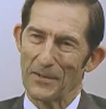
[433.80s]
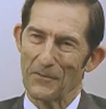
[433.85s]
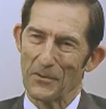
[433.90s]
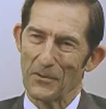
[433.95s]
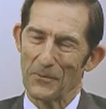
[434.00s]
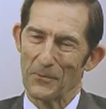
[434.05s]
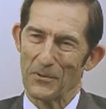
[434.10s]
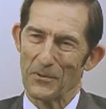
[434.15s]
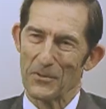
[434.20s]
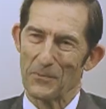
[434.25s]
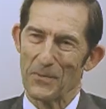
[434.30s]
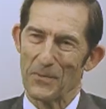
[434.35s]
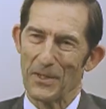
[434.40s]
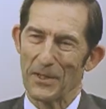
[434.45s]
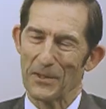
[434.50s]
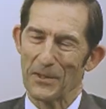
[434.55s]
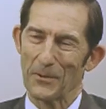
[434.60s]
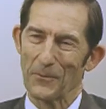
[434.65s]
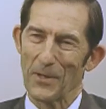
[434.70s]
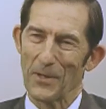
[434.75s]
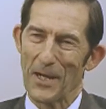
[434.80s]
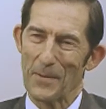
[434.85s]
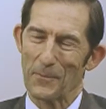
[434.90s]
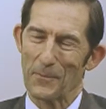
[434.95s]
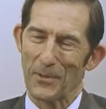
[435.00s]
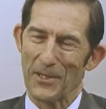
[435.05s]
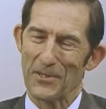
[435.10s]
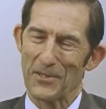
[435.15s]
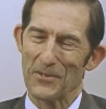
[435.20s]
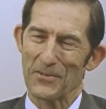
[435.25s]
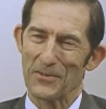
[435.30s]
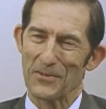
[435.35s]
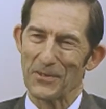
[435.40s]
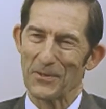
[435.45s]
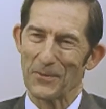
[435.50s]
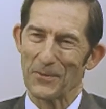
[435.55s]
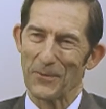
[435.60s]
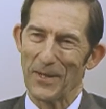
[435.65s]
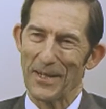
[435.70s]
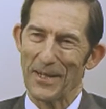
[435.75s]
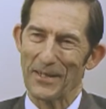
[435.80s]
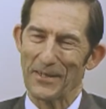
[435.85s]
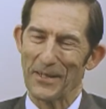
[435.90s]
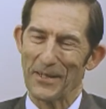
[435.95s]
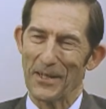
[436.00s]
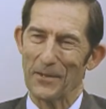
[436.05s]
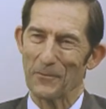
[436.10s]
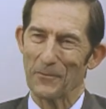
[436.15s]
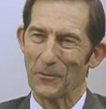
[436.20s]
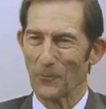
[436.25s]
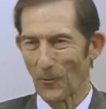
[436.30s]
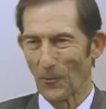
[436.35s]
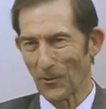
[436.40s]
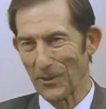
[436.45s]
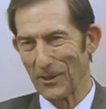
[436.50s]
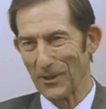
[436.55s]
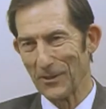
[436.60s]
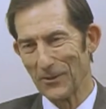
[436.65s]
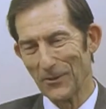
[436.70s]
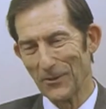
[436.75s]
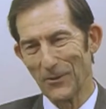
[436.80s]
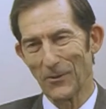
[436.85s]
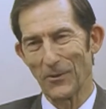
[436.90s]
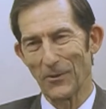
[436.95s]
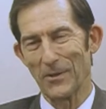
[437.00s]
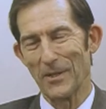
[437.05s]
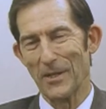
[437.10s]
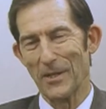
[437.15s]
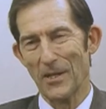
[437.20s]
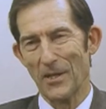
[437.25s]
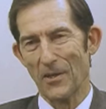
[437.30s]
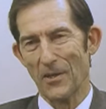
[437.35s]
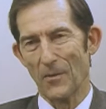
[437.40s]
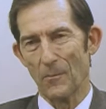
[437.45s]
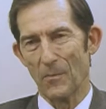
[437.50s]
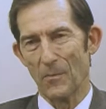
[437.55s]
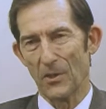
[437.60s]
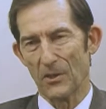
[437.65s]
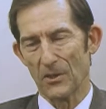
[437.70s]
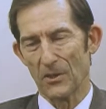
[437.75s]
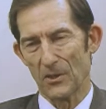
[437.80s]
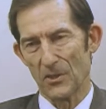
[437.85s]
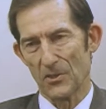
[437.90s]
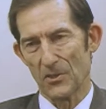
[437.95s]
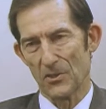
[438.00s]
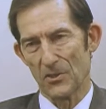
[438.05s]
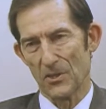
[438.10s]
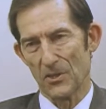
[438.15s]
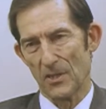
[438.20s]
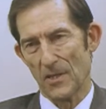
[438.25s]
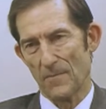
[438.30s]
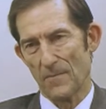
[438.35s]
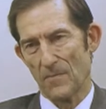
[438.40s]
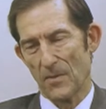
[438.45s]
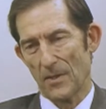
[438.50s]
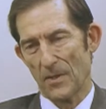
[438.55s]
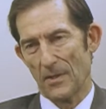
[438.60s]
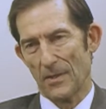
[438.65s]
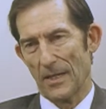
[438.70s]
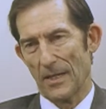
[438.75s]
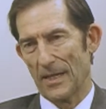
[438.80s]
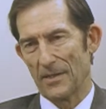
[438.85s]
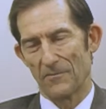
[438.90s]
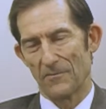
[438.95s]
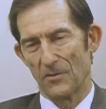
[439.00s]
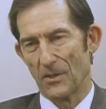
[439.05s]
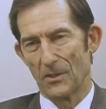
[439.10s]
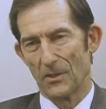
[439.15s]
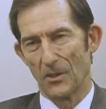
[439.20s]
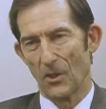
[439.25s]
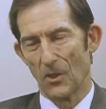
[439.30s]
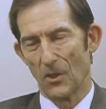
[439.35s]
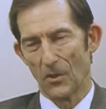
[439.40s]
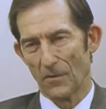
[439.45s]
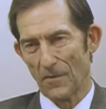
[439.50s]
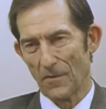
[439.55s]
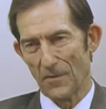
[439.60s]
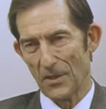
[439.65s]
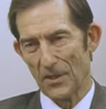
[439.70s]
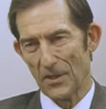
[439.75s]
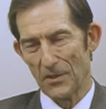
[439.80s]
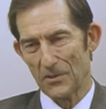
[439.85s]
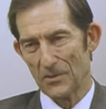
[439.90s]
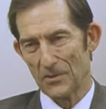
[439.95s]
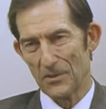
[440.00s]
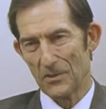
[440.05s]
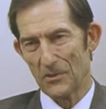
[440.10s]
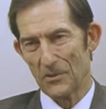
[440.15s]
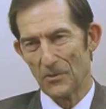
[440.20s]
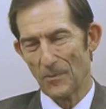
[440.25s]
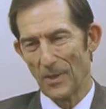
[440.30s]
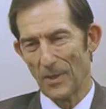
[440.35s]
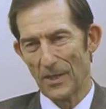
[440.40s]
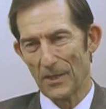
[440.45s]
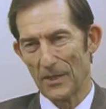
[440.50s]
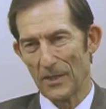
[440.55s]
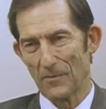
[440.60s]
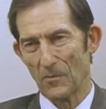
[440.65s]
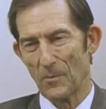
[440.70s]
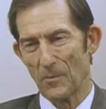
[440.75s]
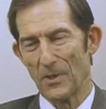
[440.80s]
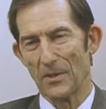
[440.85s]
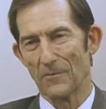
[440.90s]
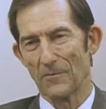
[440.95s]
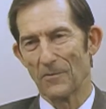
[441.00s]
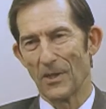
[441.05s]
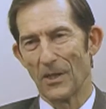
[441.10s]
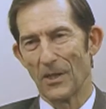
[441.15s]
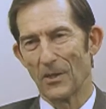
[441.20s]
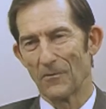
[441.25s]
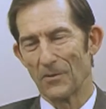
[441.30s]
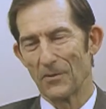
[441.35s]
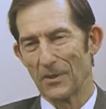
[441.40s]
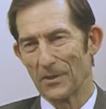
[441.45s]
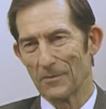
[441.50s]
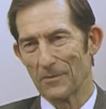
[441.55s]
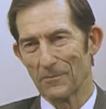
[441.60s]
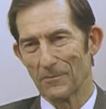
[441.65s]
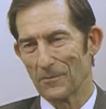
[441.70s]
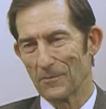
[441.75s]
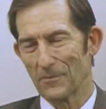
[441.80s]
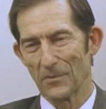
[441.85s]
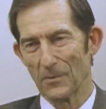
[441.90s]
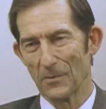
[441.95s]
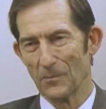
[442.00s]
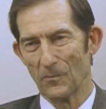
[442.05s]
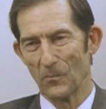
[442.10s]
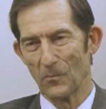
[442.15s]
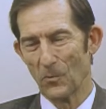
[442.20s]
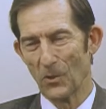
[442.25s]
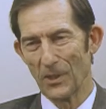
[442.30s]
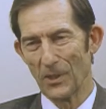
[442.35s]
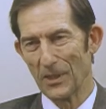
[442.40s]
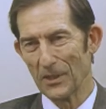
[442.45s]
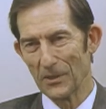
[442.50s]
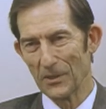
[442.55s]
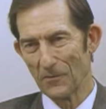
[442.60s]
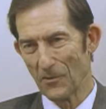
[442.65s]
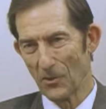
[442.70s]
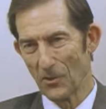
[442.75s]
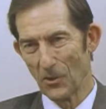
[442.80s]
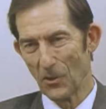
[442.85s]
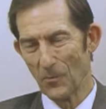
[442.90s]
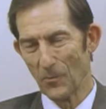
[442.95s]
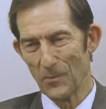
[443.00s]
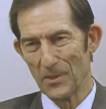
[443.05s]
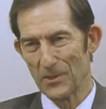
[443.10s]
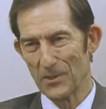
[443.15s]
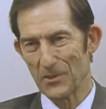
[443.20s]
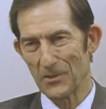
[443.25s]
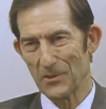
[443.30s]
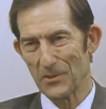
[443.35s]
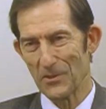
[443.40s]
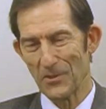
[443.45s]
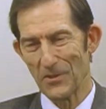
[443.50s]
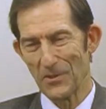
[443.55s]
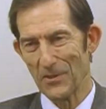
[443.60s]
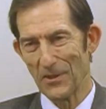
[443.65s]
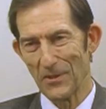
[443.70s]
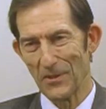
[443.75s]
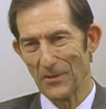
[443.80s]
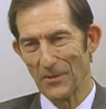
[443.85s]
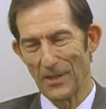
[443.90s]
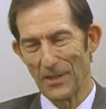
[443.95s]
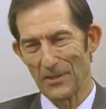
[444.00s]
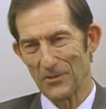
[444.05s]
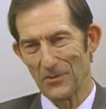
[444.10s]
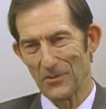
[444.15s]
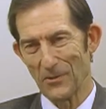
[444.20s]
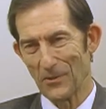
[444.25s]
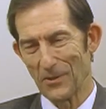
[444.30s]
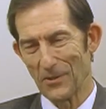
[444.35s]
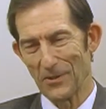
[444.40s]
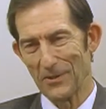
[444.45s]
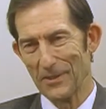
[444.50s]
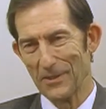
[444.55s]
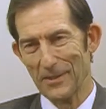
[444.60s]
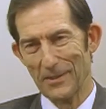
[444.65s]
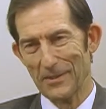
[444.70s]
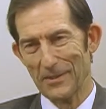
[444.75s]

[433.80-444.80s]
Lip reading: of it was being in the right places at the right time and working hard, because I've done all the things that you might ever be involved in from one end of the oil business to the other. I started